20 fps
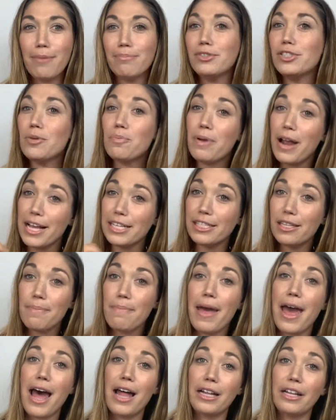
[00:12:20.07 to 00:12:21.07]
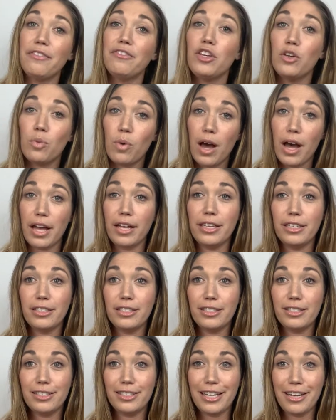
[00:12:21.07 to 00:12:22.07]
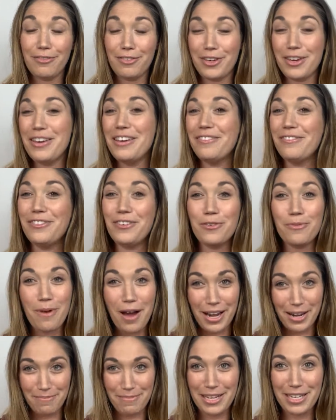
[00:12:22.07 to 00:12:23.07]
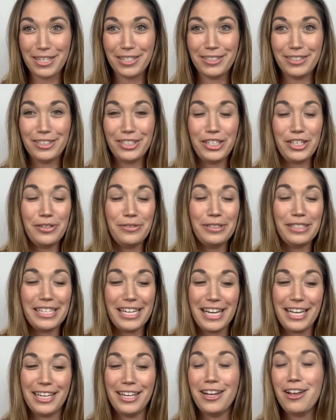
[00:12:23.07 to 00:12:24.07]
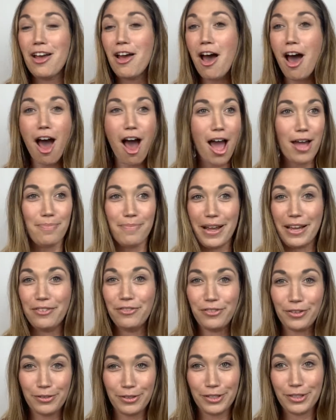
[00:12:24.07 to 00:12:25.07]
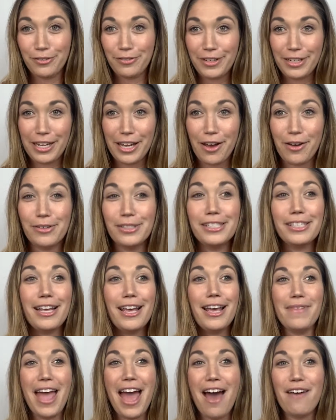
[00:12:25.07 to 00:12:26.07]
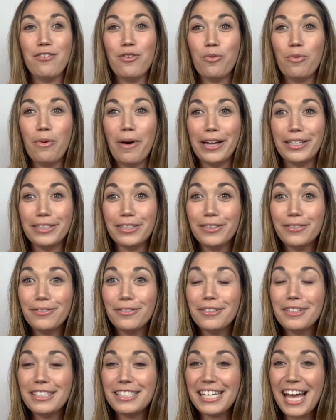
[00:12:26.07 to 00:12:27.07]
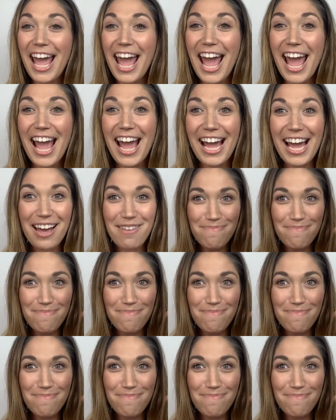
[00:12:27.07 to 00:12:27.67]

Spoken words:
So press the bell if you want to be tuned in on my future videos. Have a wonderful day.